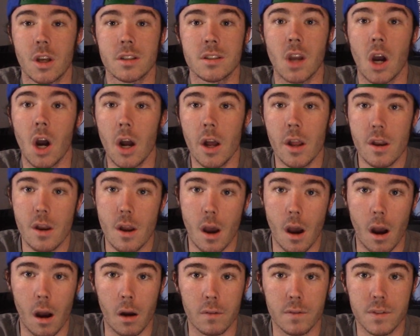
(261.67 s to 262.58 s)
ton
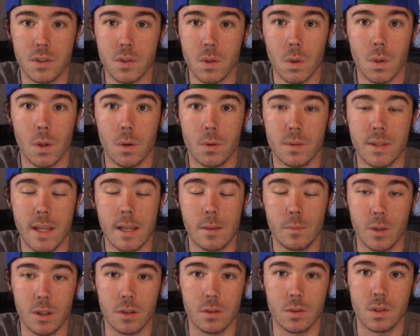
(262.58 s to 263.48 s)
of solo
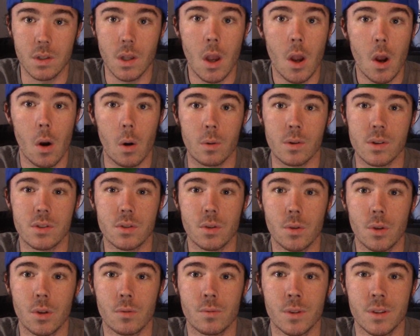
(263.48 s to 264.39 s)
debuts or
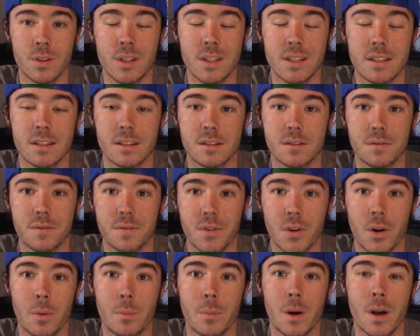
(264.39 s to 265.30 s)
solo releases
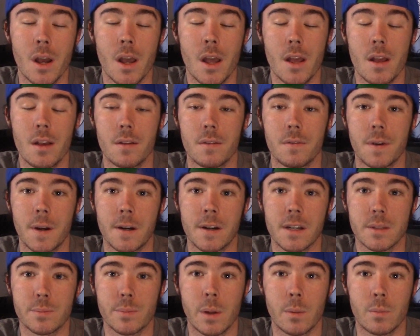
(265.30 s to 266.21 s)
from
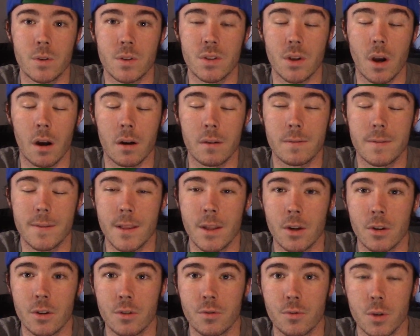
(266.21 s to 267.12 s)
various members of
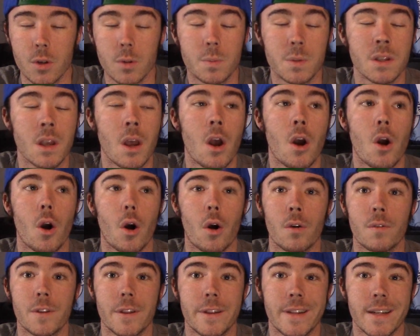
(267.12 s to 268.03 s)
their groups
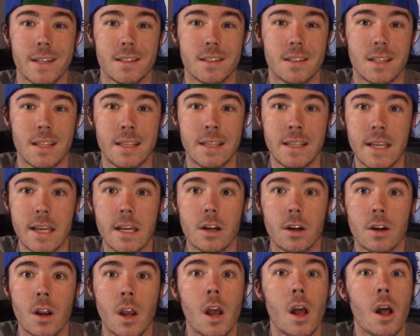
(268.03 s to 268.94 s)
over the next
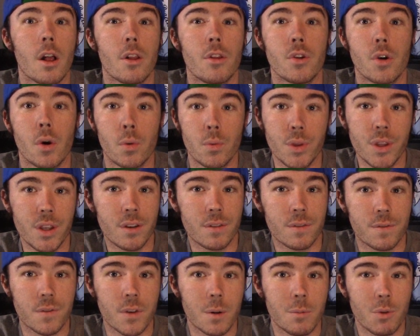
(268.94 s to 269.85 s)
year. The only
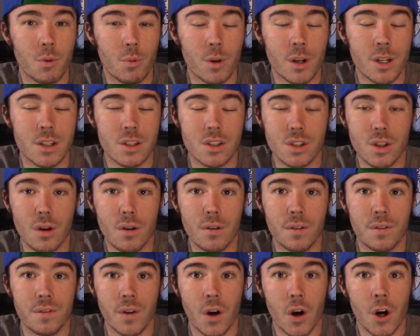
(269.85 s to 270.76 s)
confirmed one so
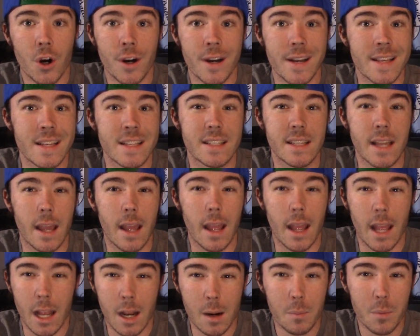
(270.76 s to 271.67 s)
far is
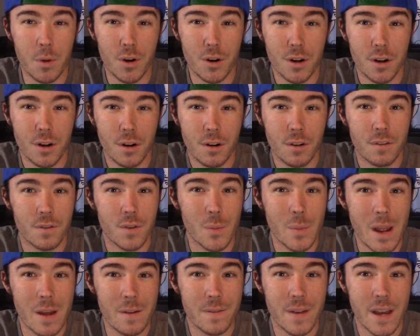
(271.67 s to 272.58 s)
Amber
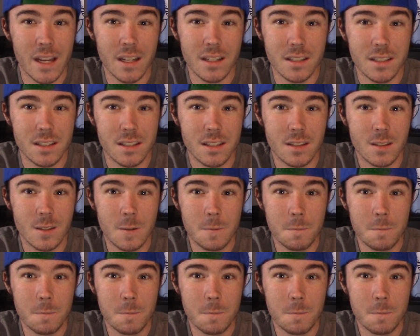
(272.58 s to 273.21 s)
from FX.